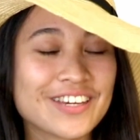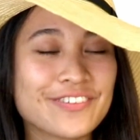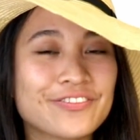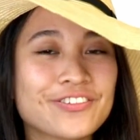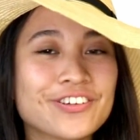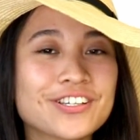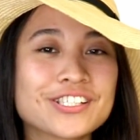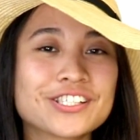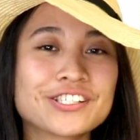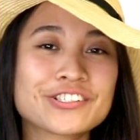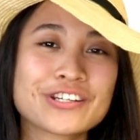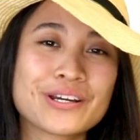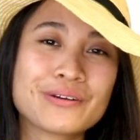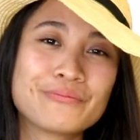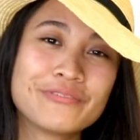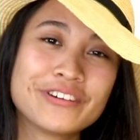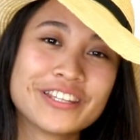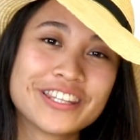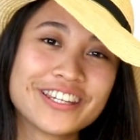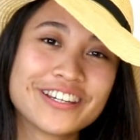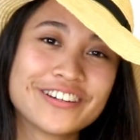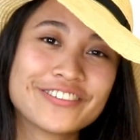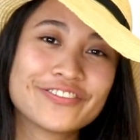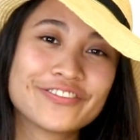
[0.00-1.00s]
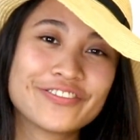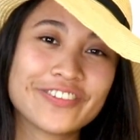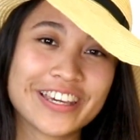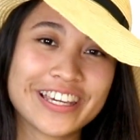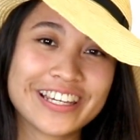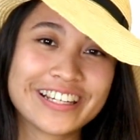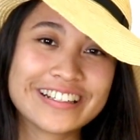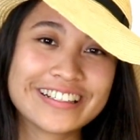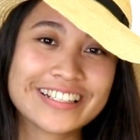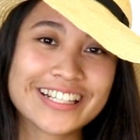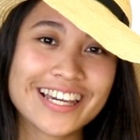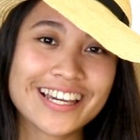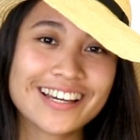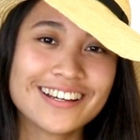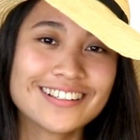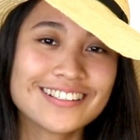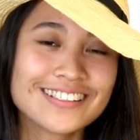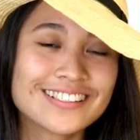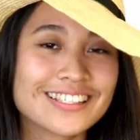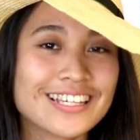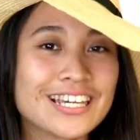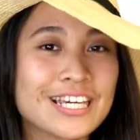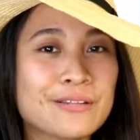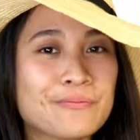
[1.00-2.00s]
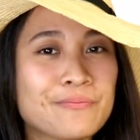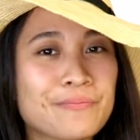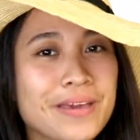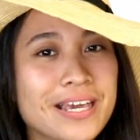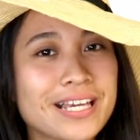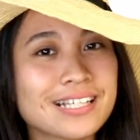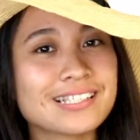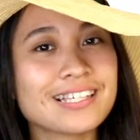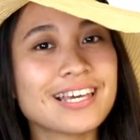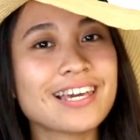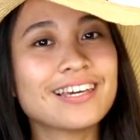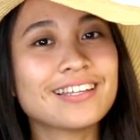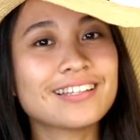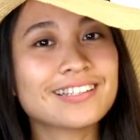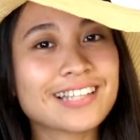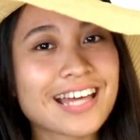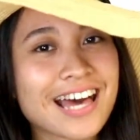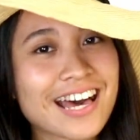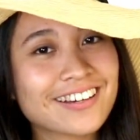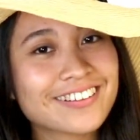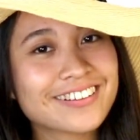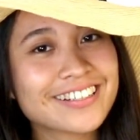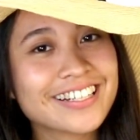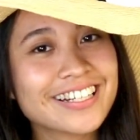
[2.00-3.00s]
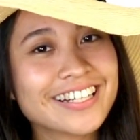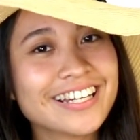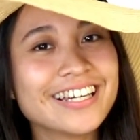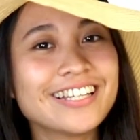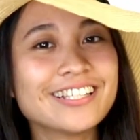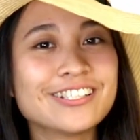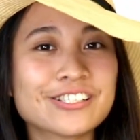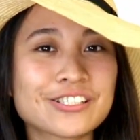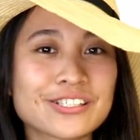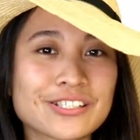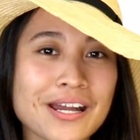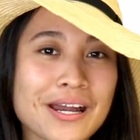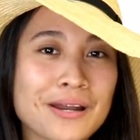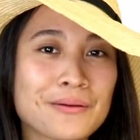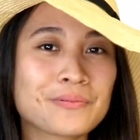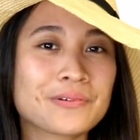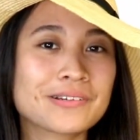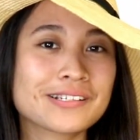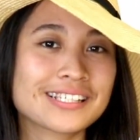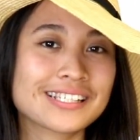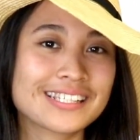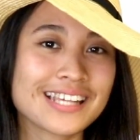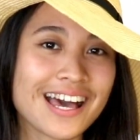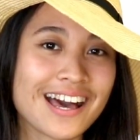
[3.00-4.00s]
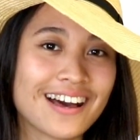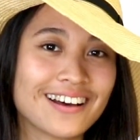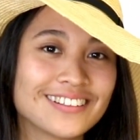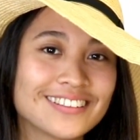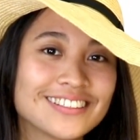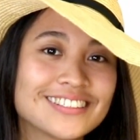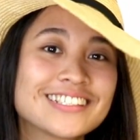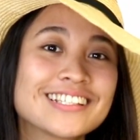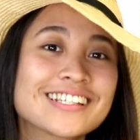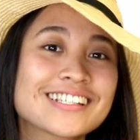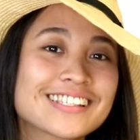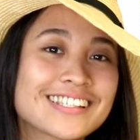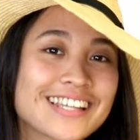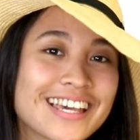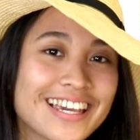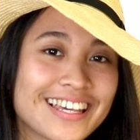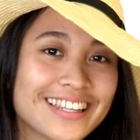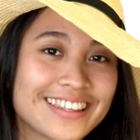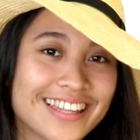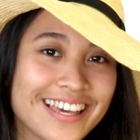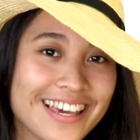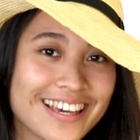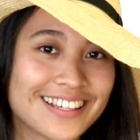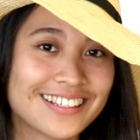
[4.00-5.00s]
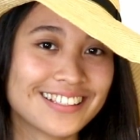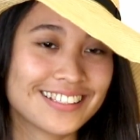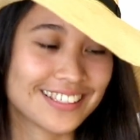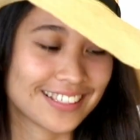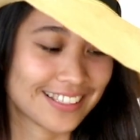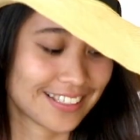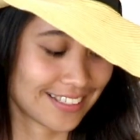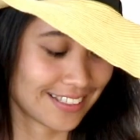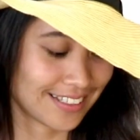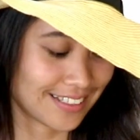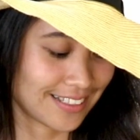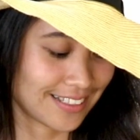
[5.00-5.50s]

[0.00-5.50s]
if you strum with your fingernails, it makes a louder and sharper sound, just like this.